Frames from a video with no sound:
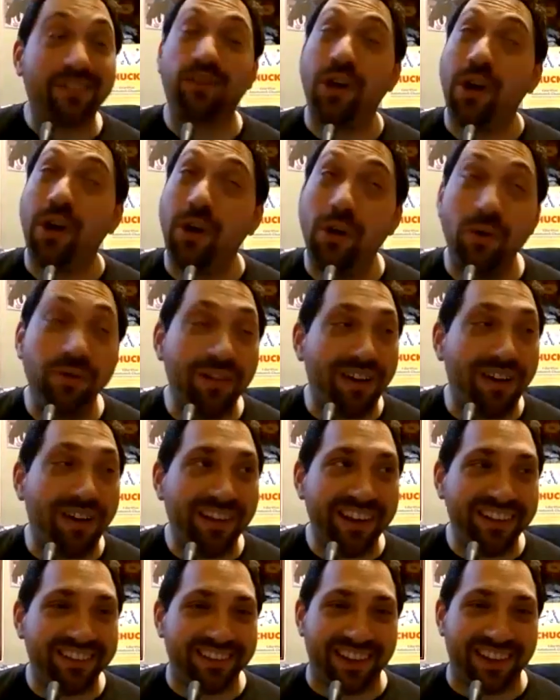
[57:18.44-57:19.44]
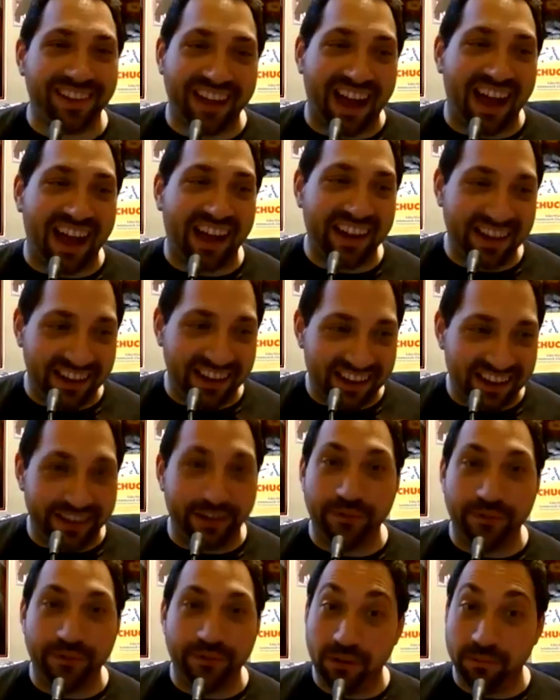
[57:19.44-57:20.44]
so nice. Like I
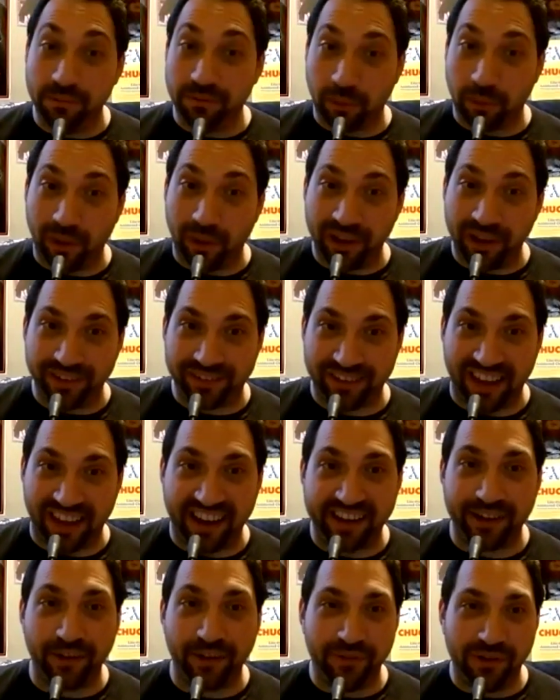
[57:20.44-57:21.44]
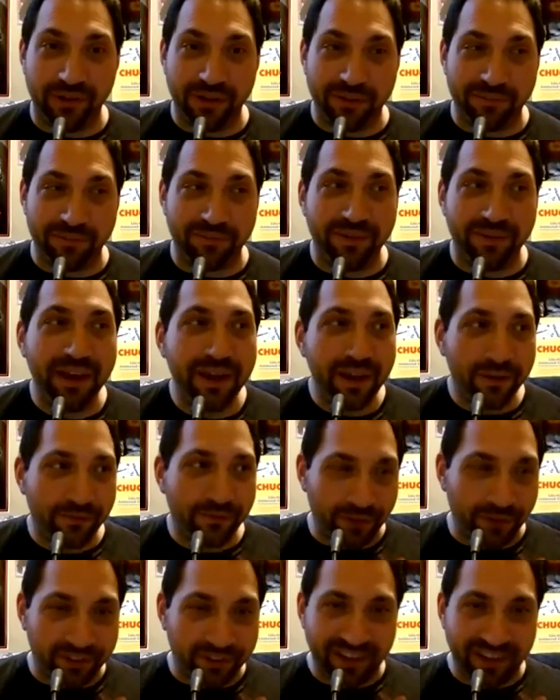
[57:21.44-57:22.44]
interviewed him twice. I interviewed him
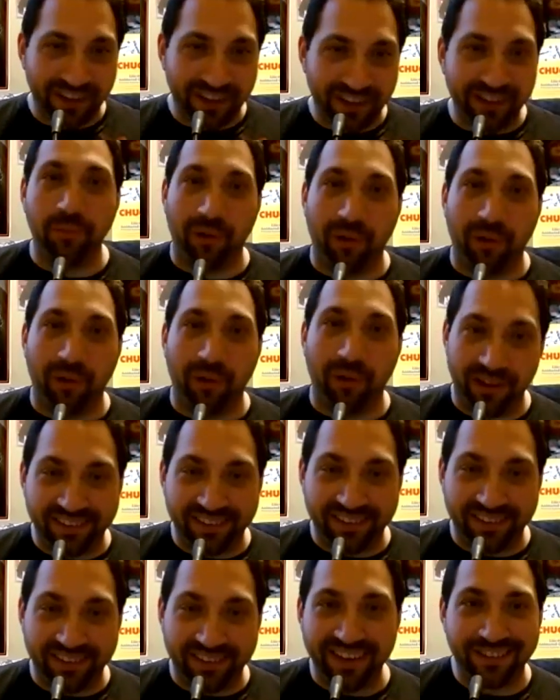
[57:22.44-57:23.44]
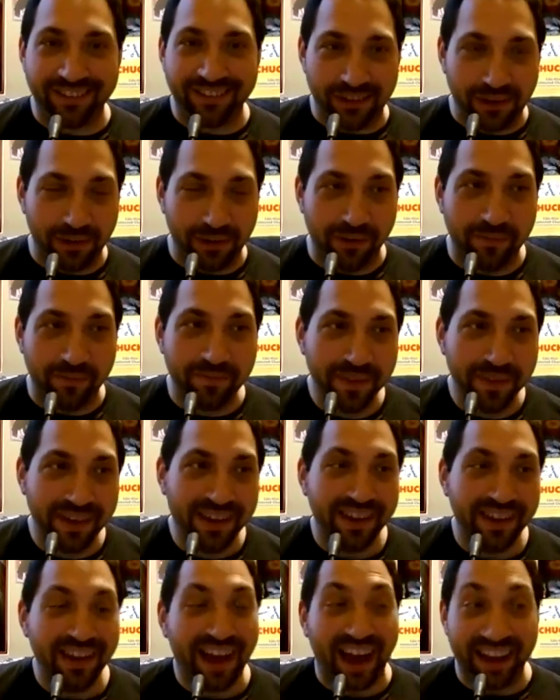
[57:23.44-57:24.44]
for season 1 and season 2.
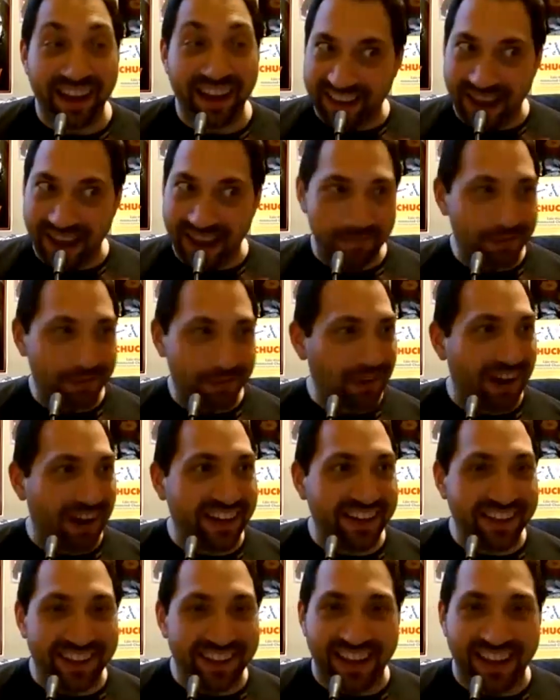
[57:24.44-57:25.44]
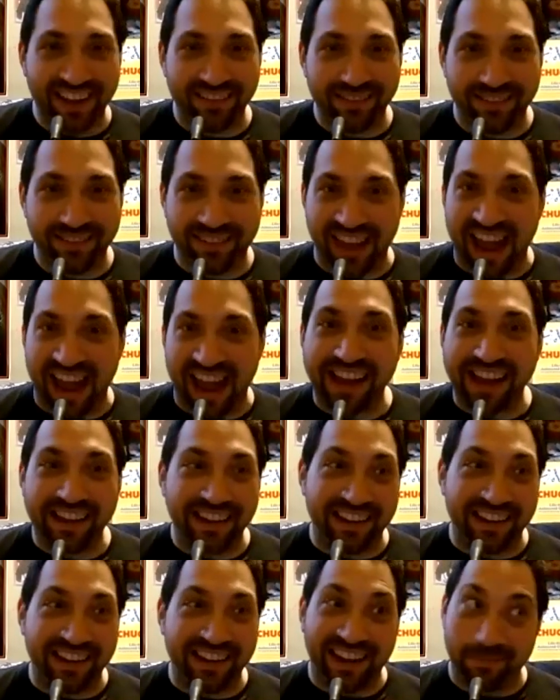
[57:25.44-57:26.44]
I kept trying to get Zach
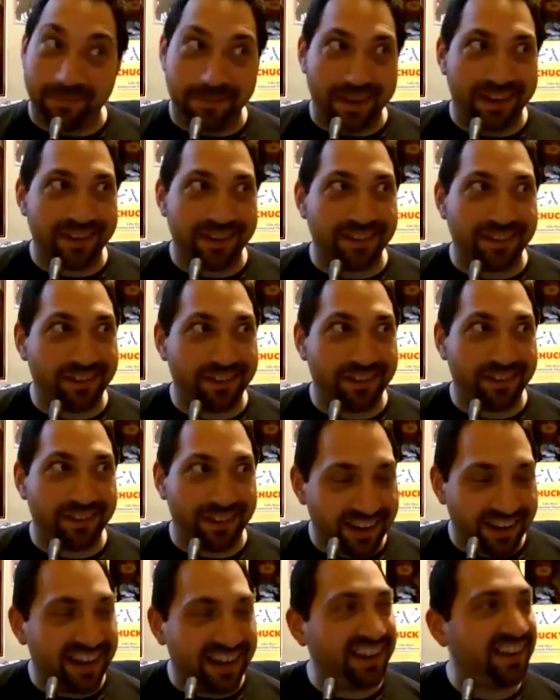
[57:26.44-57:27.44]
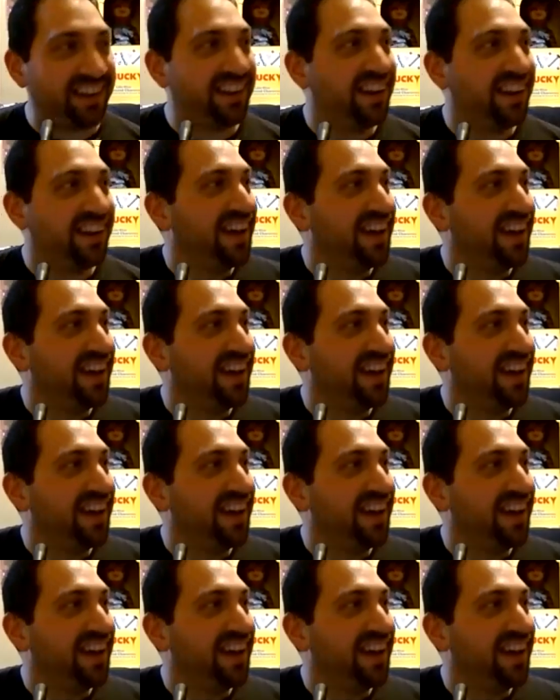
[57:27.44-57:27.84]
and I kept getting shut down.